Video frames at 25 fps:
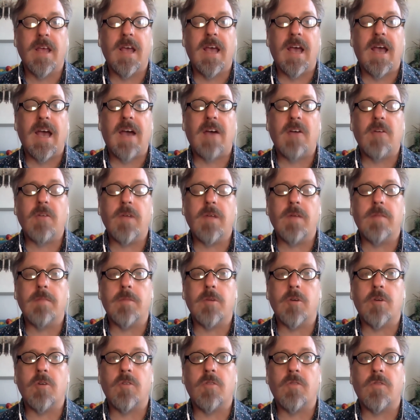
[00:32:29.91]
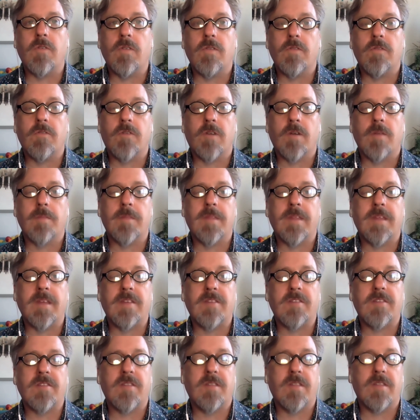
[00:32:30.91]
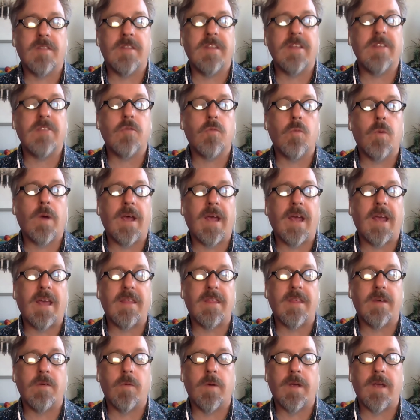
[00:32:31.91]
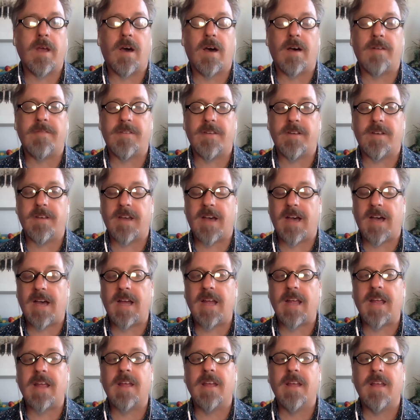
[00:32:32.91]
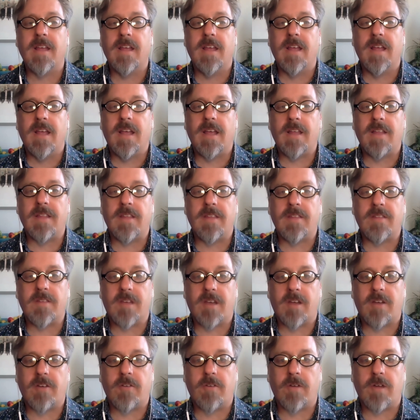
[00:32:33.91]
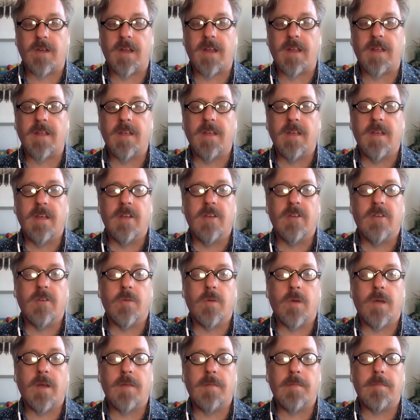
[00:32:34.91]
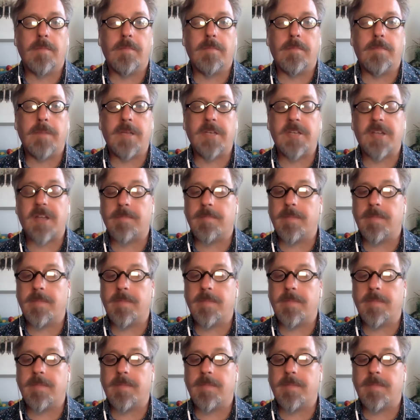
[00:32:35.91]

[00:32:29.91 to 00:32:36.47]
how do we move from this way that we often die in this country to what B.J.